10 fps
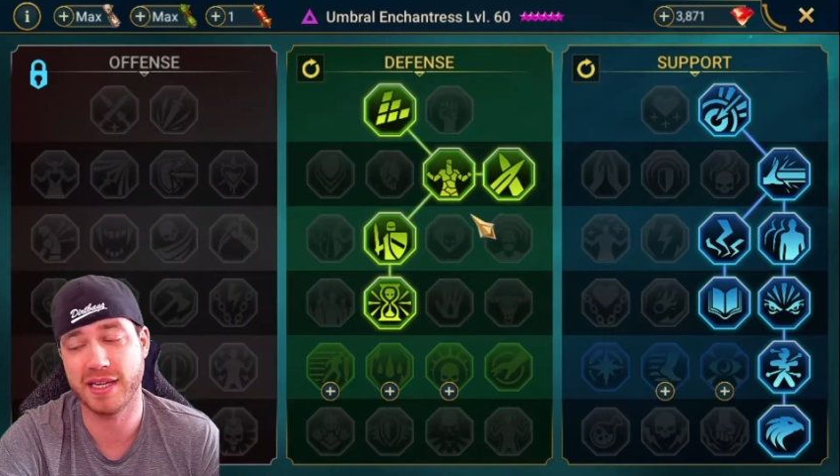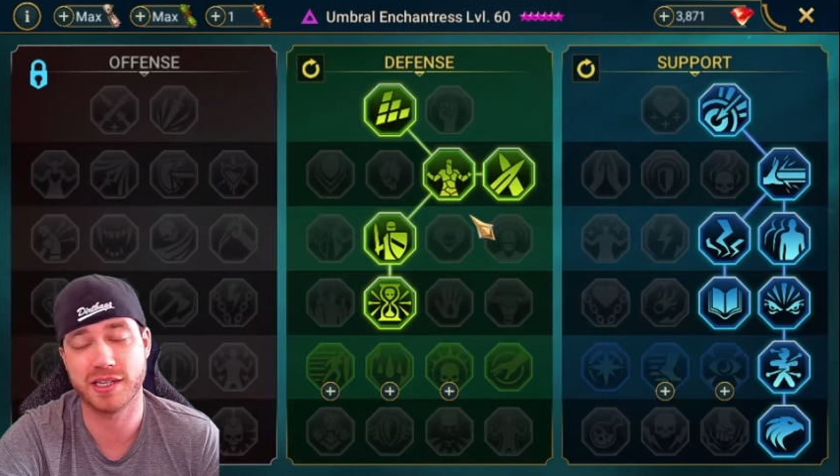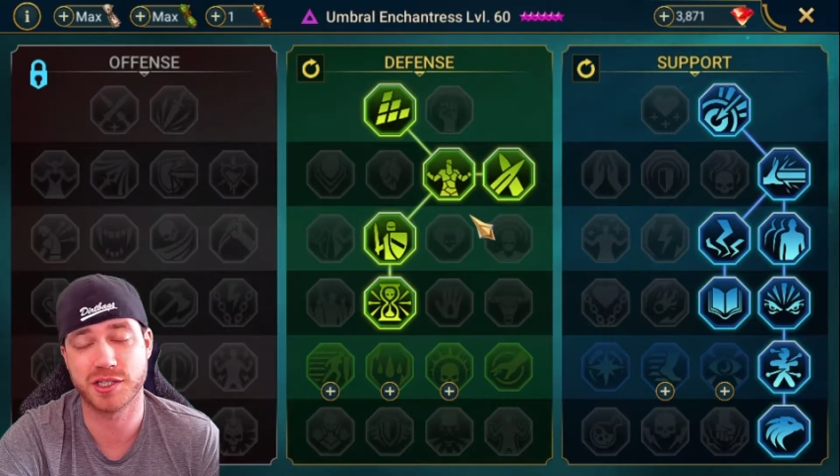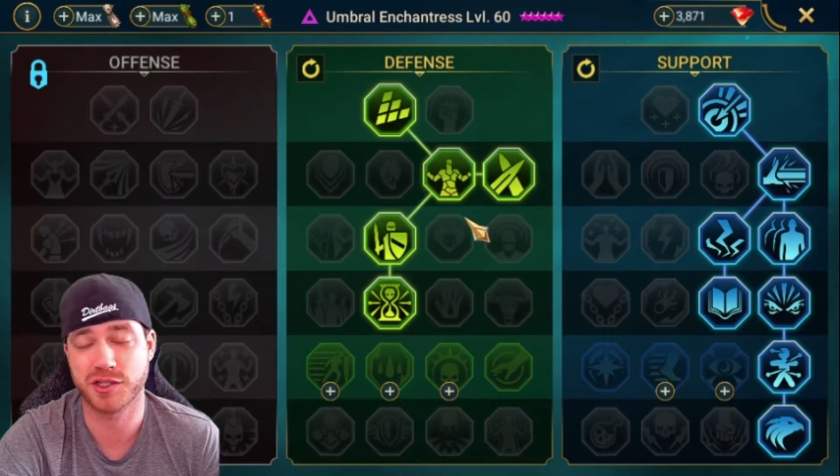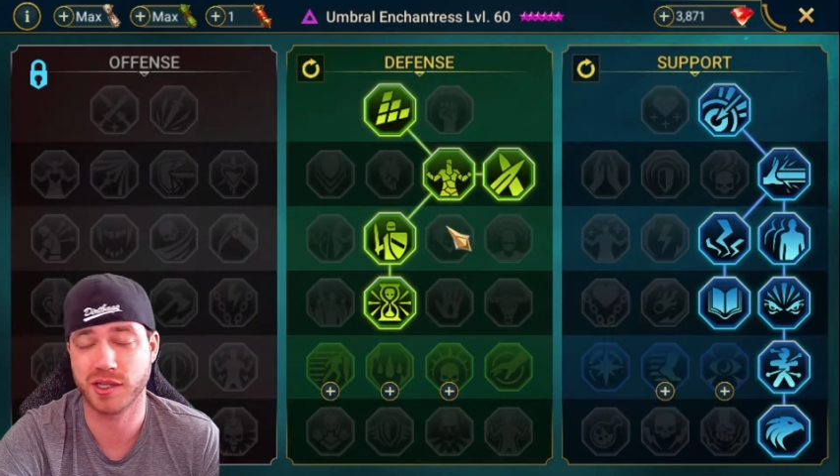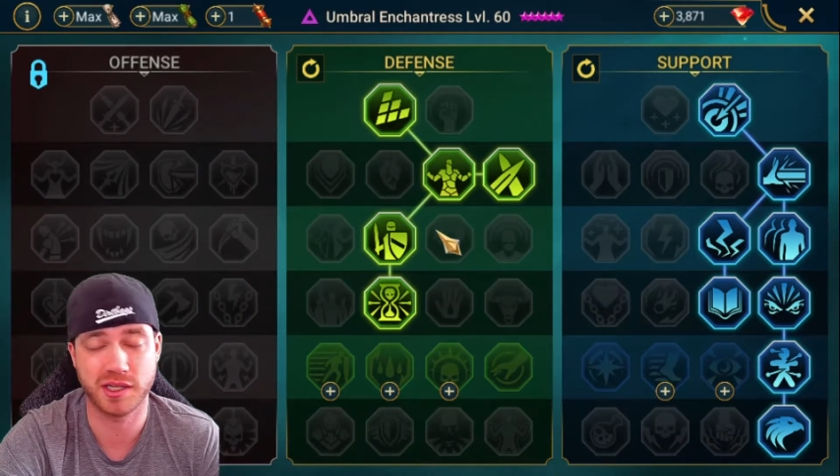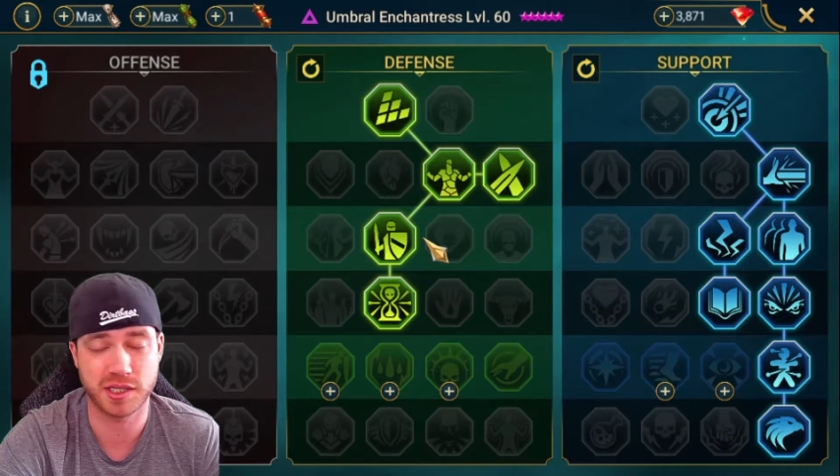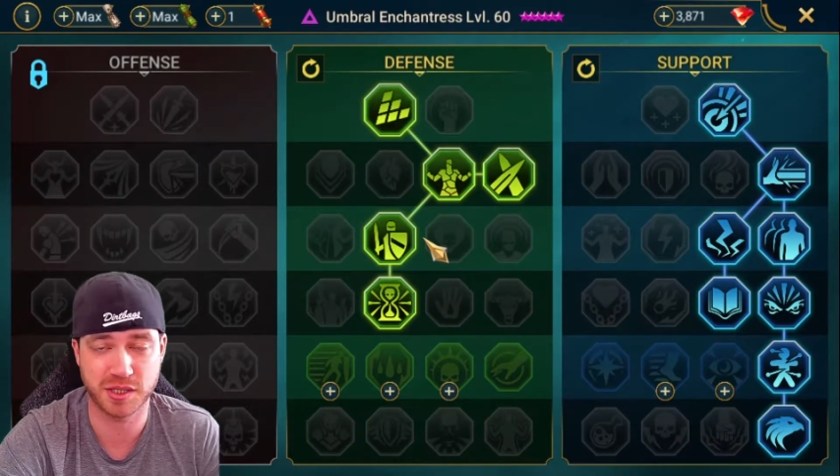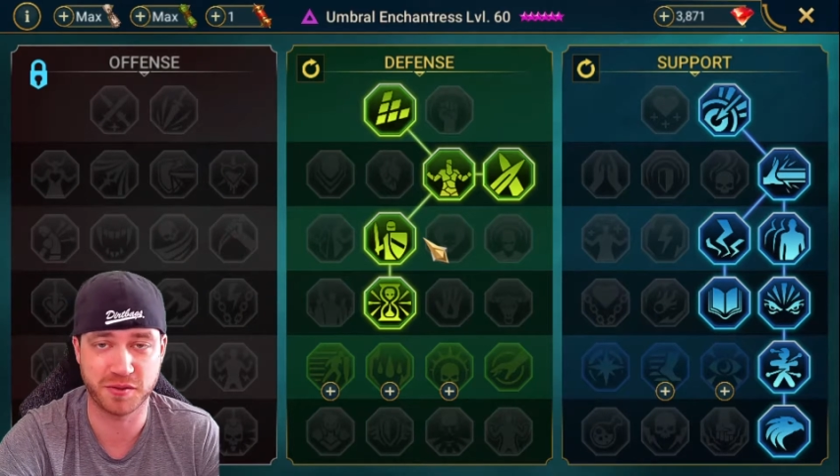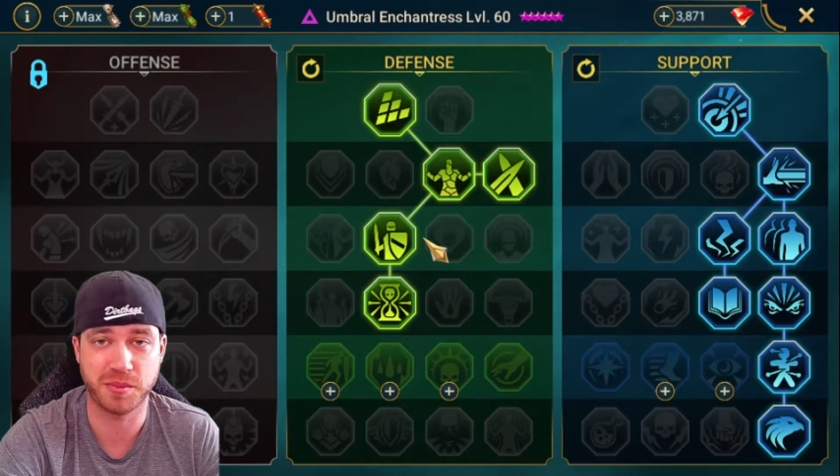strictly just
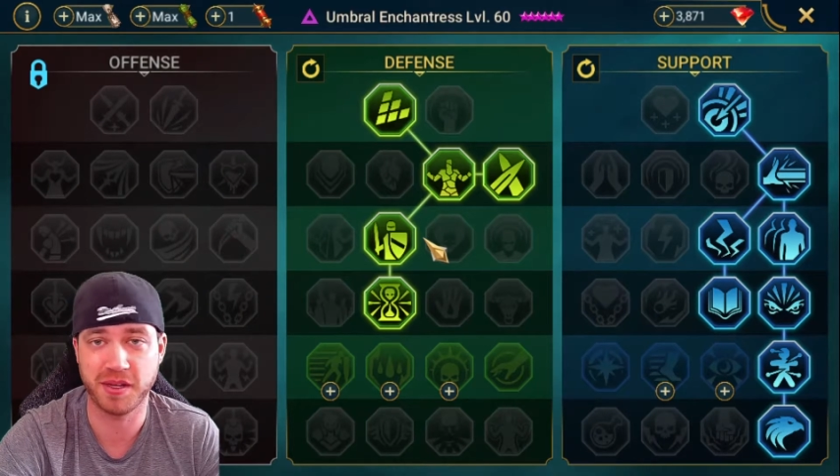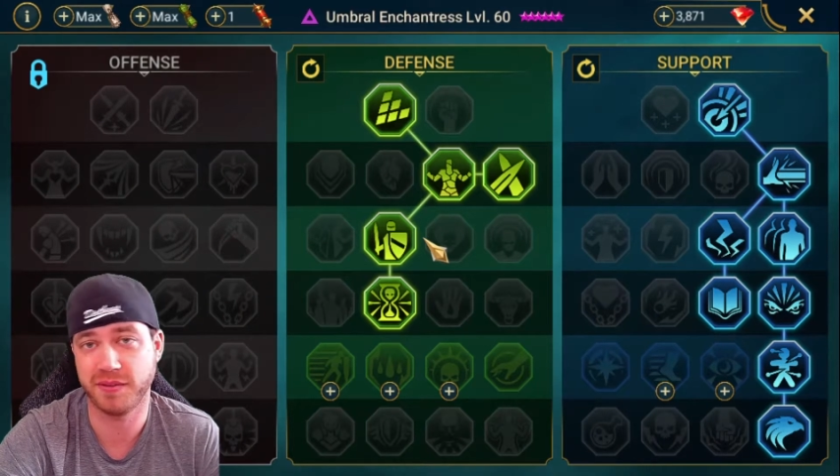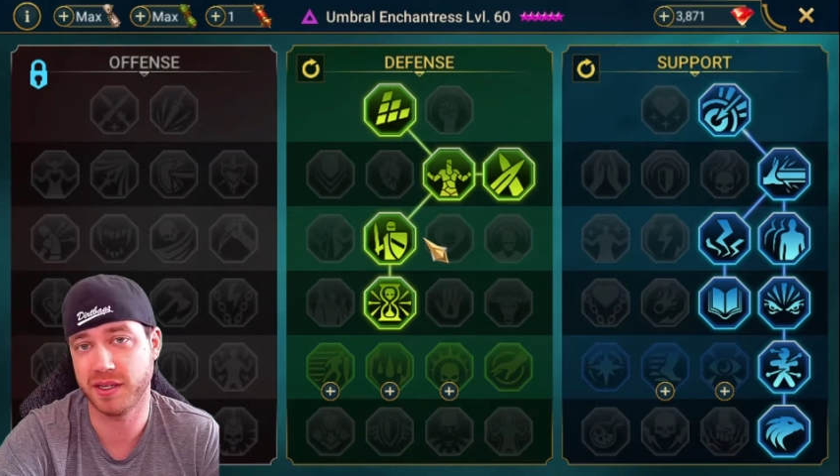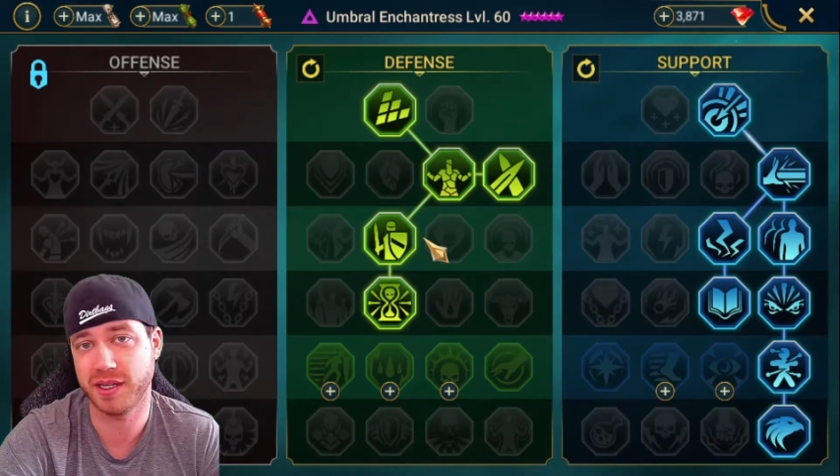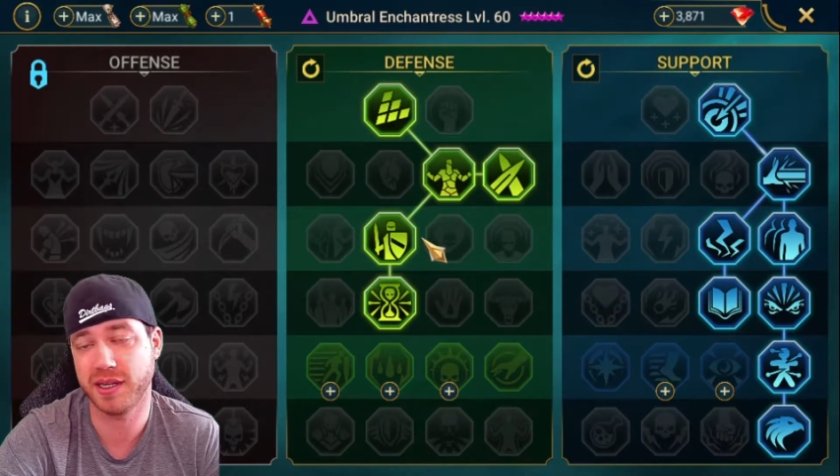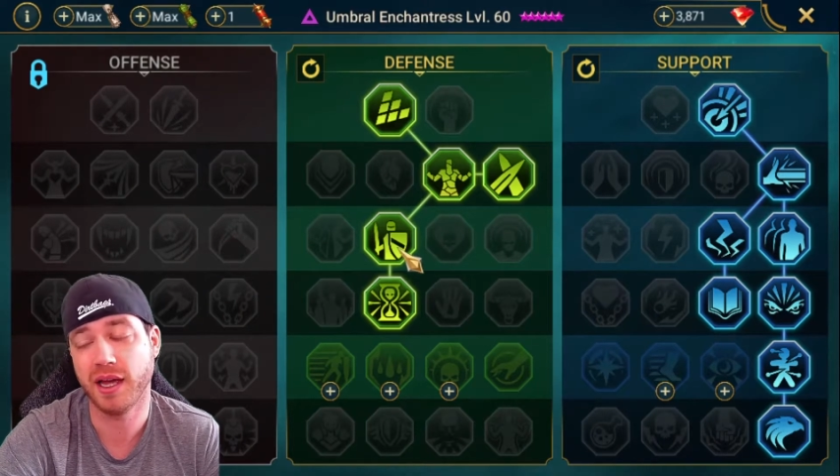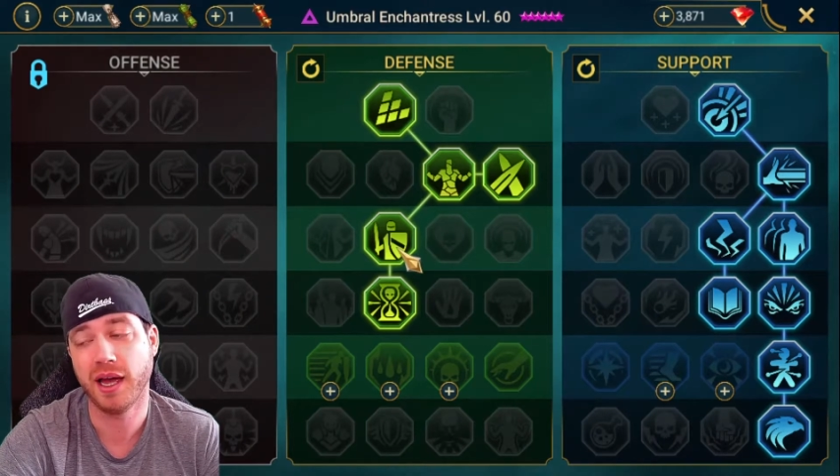for PvE